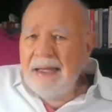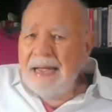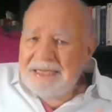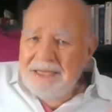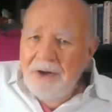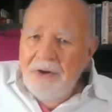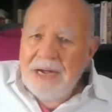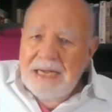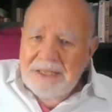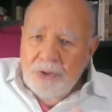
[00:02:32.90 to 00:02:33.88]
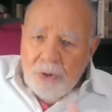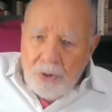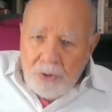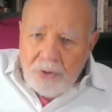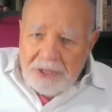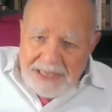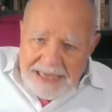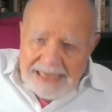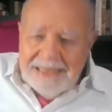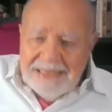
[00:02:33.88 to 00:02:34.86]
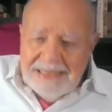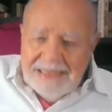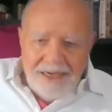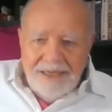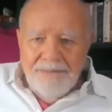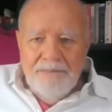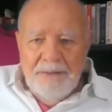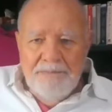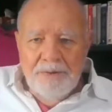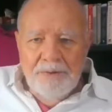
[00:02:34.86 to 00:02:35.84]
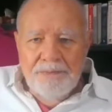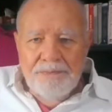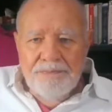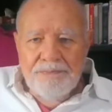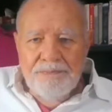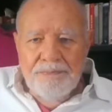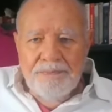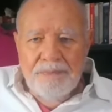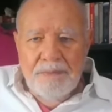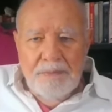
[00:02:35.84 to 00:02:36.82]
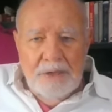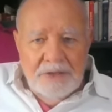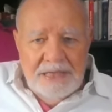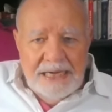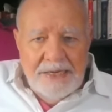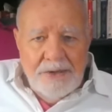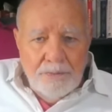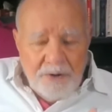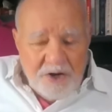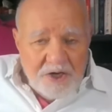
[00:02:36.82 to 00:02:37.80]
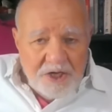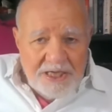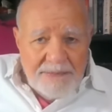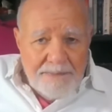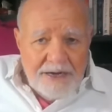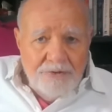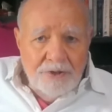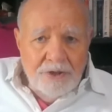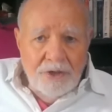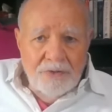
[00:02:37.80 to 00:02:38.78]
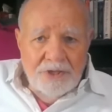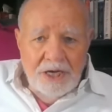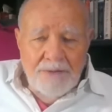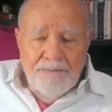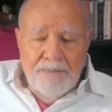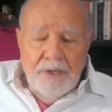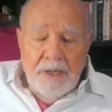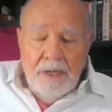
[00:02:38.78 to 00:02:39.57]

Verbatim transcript: as long as you lose less than other people, because then your purchasing power goes up.